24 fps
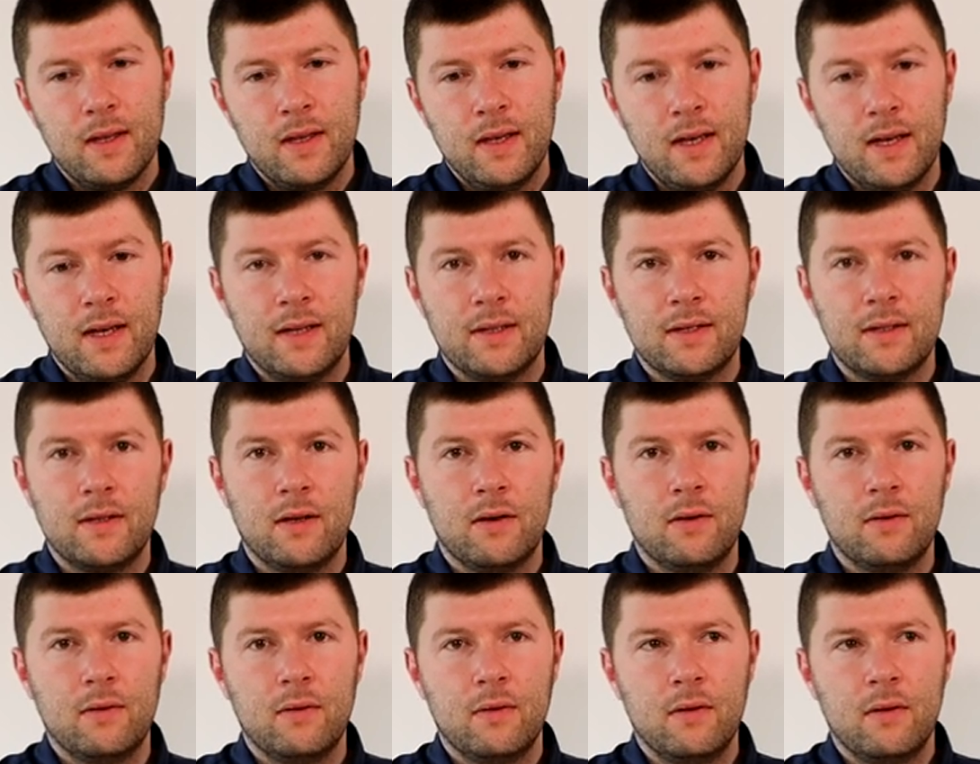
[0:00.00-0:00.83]
yeah,
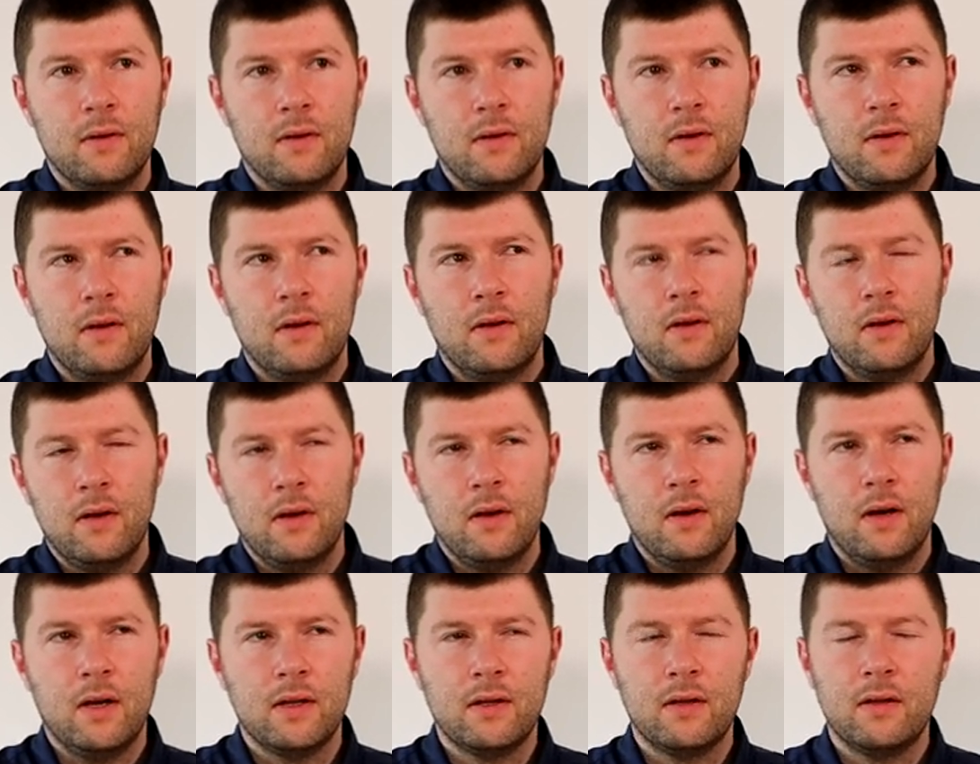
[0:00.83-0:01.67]
so
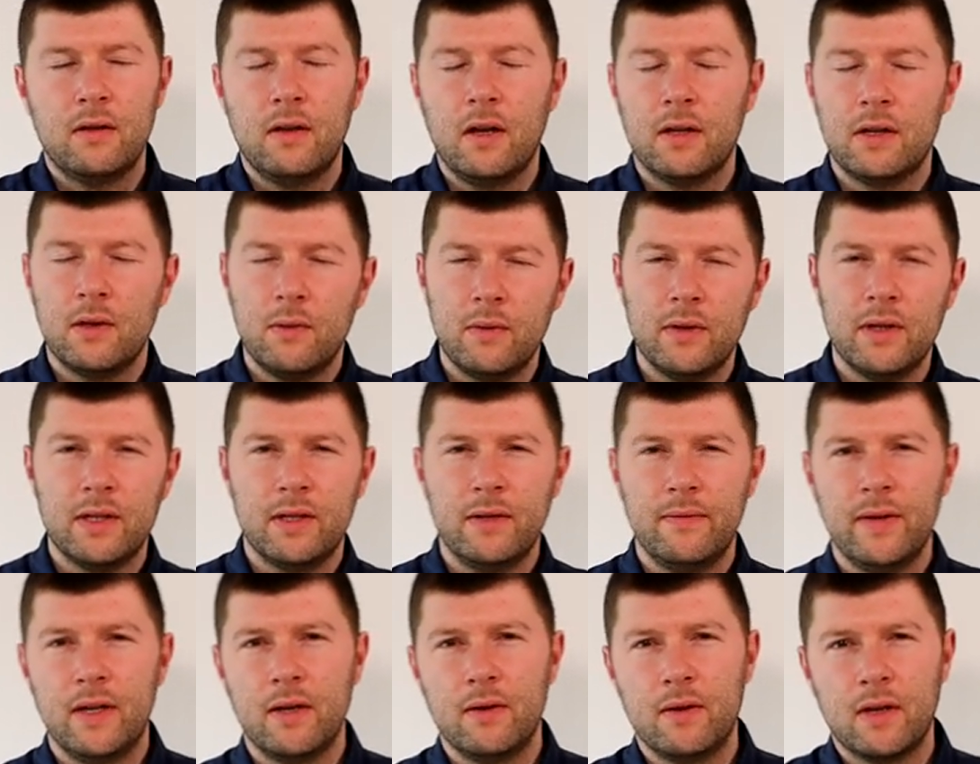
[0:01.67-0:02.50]
I, I, don't want
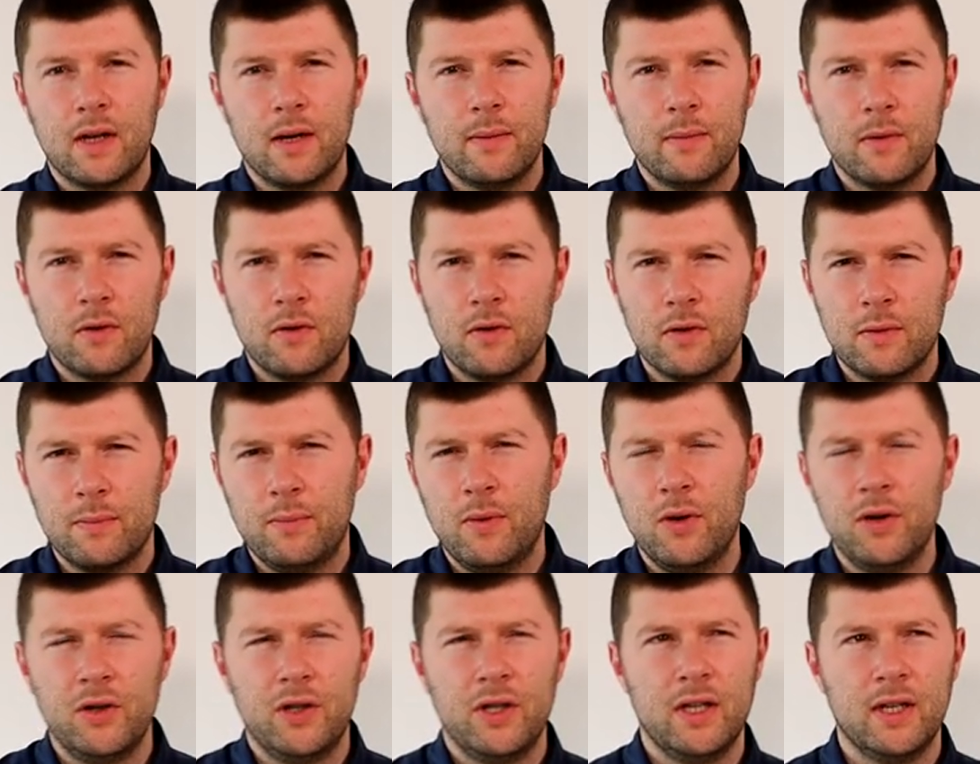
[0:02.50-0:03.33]
this video to come across
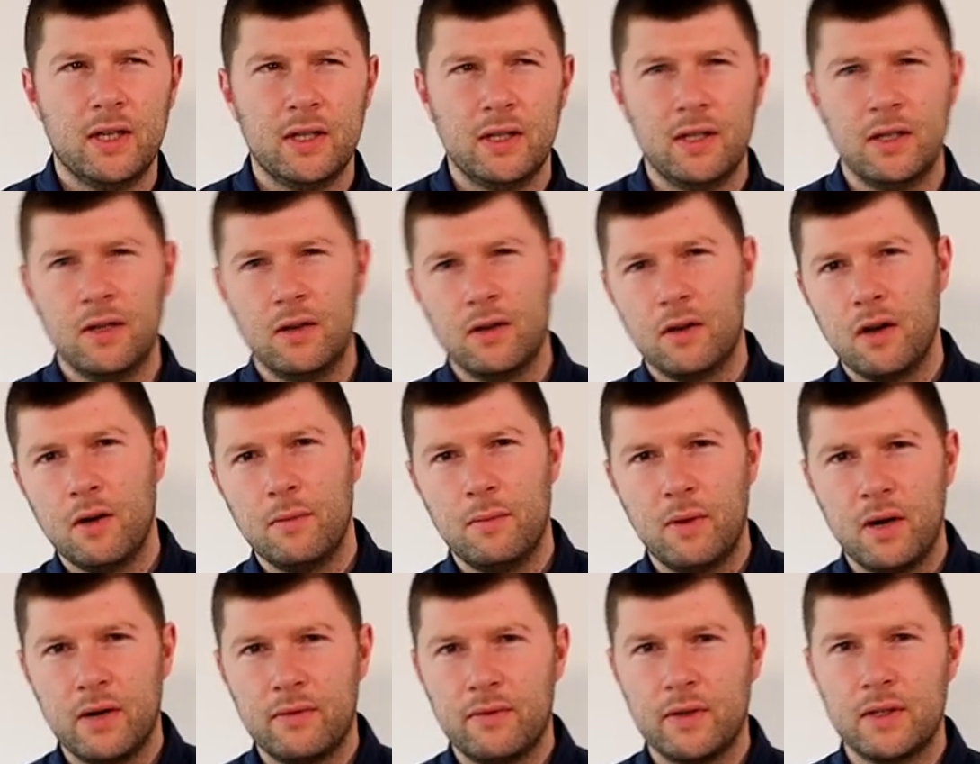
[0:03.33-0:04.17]
pushy as, you know, go buy